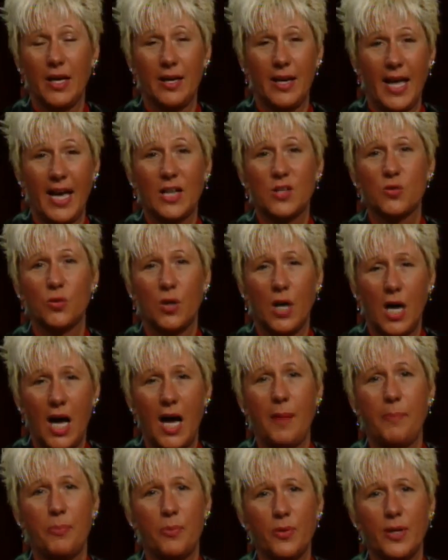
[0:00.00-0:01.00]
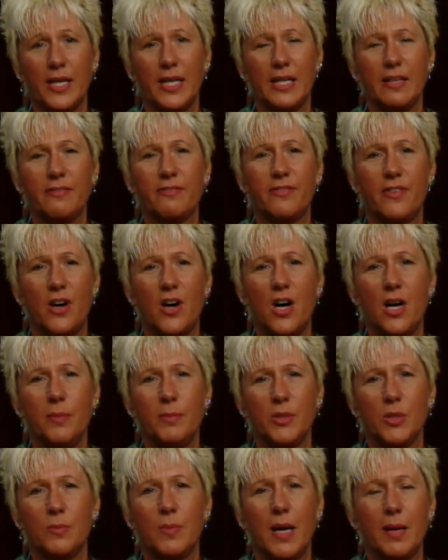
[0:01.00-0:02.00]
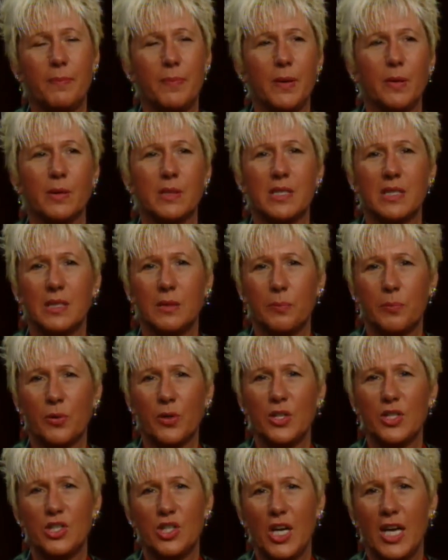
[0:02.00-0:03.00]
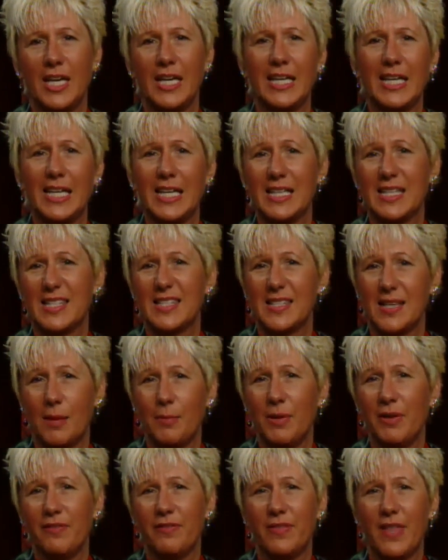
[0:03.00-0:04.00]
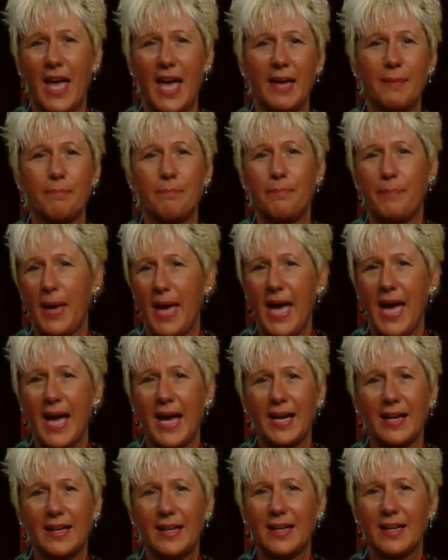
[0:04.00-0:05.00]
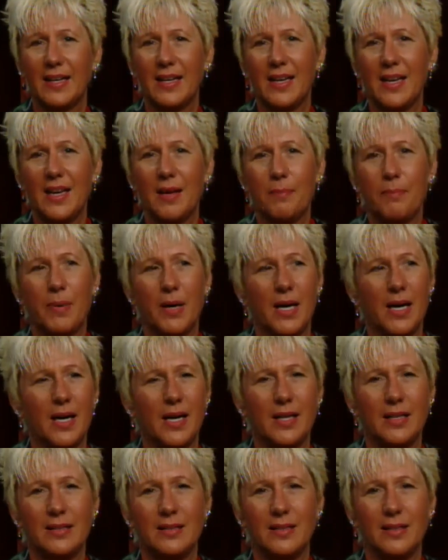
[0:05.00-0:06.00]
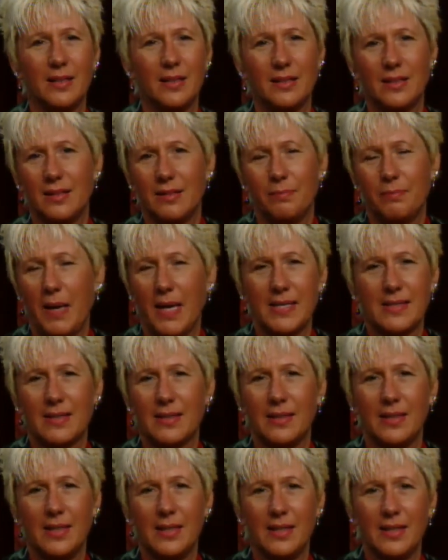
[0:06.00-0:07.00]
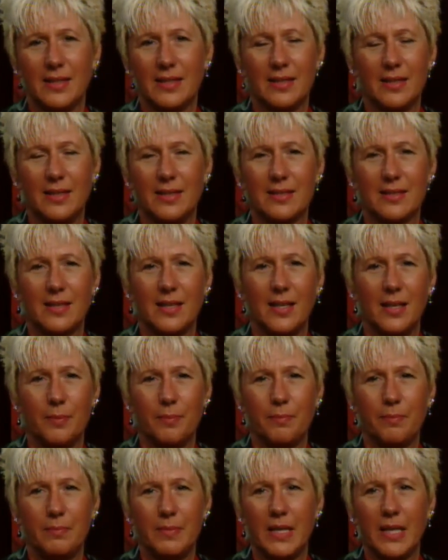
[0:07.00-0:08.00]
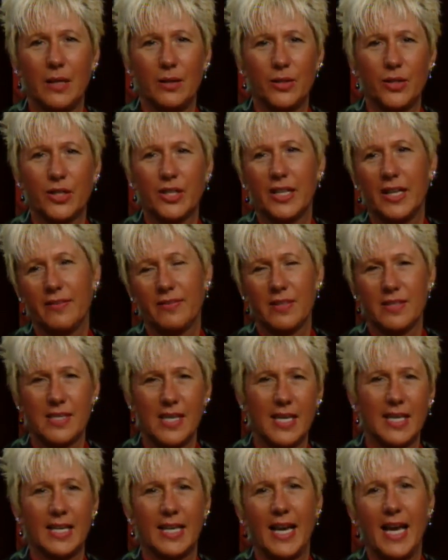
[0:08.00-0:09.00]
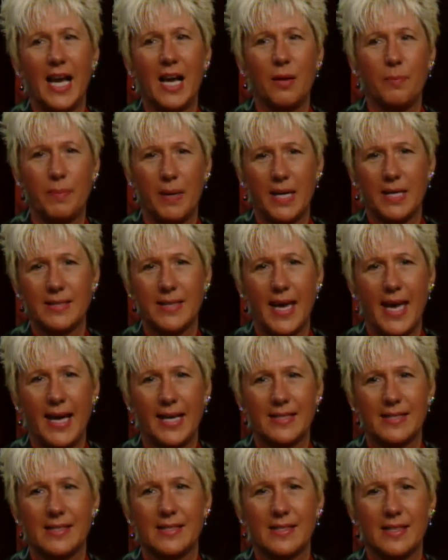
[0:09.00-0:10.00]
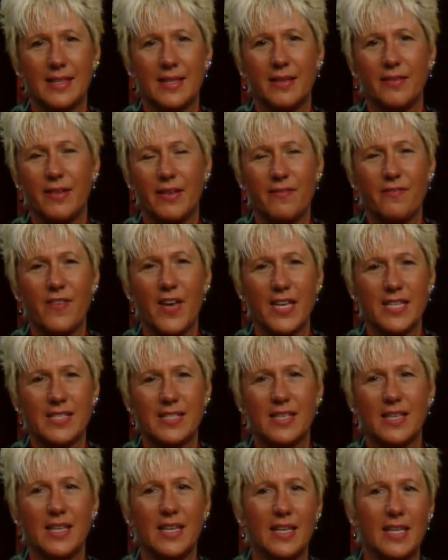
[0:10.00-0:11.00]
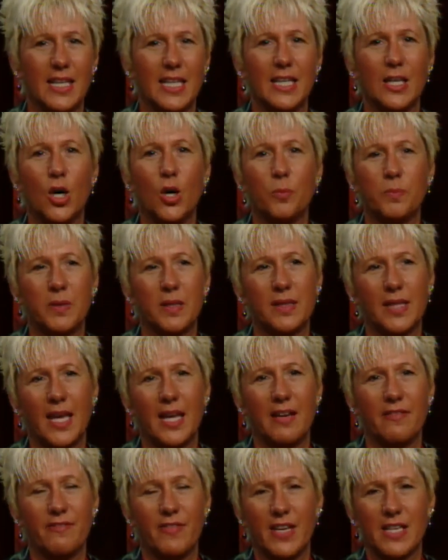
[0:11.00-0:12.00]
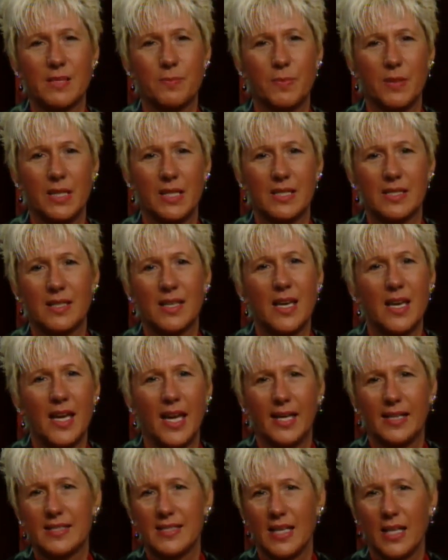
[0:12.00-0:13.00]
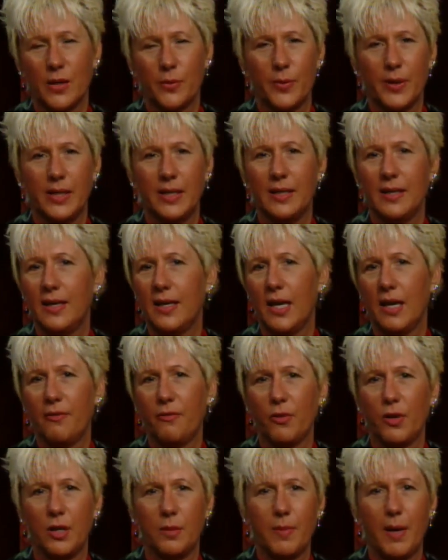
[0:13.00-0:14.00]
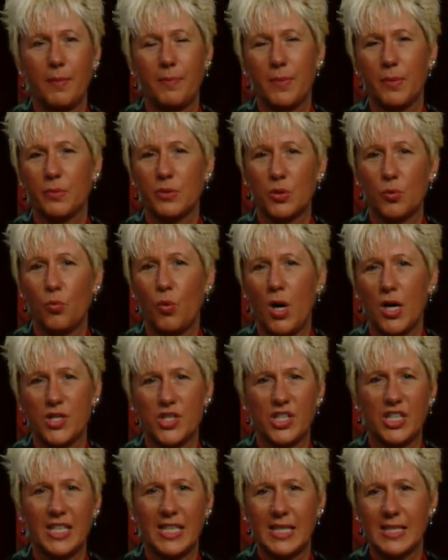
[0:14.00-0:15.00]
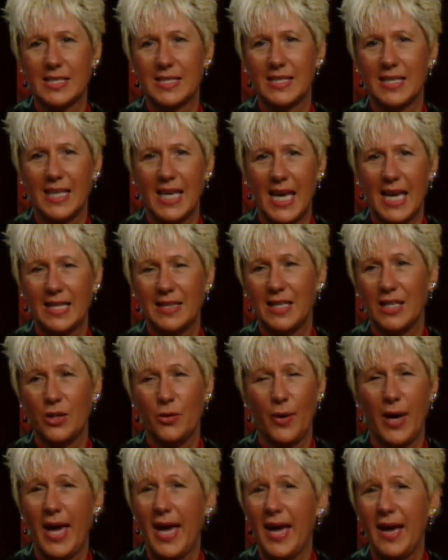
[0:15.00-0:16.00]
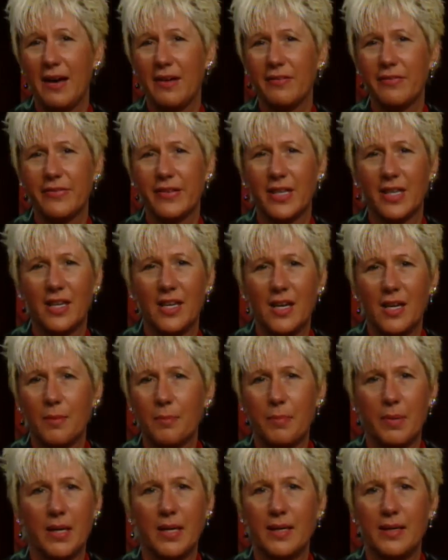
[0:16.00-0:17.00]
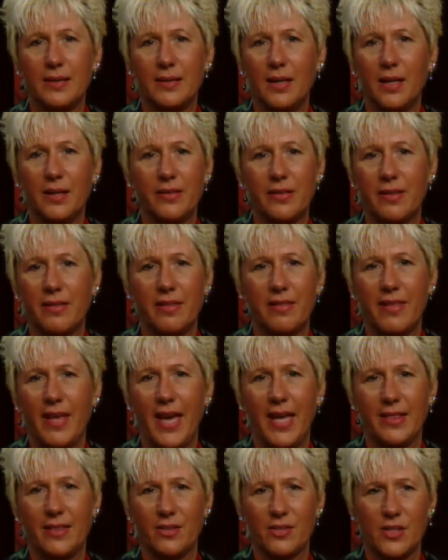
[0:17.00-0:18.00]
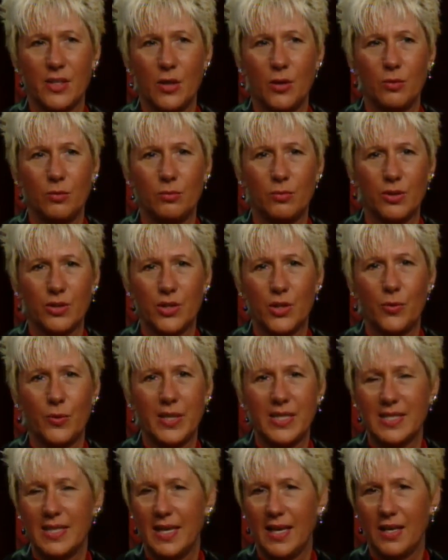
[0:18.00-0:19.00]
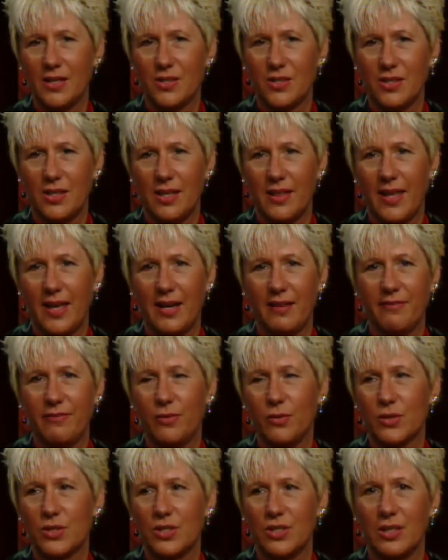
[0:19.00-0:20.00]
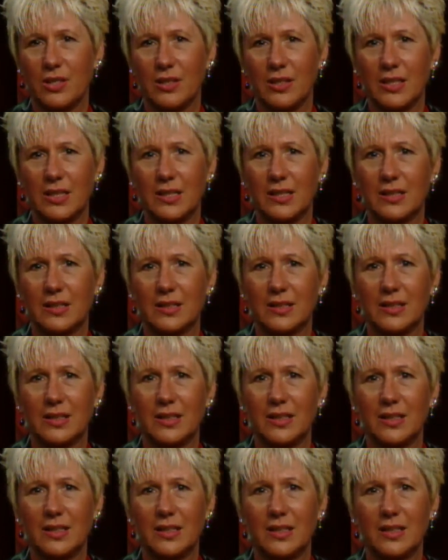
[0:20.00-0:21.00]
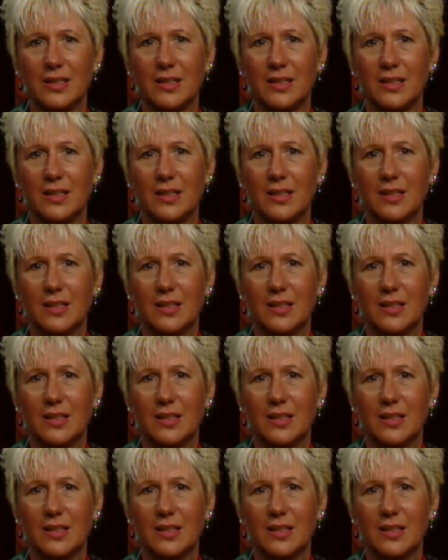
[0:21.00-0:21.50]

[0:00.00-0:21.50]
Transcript: actual operating farm, you might be able to depreciate and get some of that back. But basically, it, it's going to, you know, you're going to have to take it out, pay taxes, and then invest it, and then hope that that investment is accelerated enough where you might be able to wash it against the gain that you have. But other than that, there's no there's no easy answer to that, unfortunately. But you